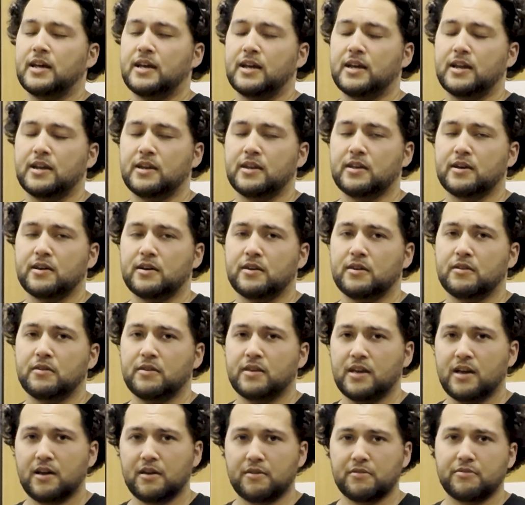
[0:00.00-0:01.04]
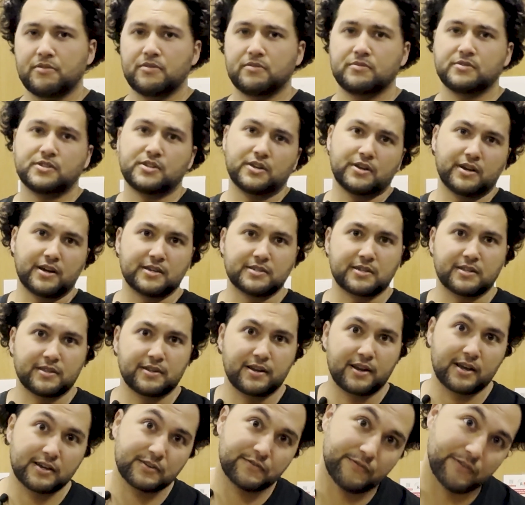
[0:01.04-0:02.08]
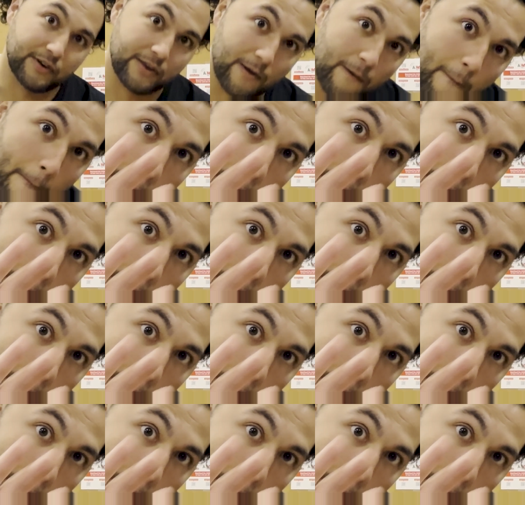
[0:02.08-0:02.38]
And yeah, see you guys on the next video.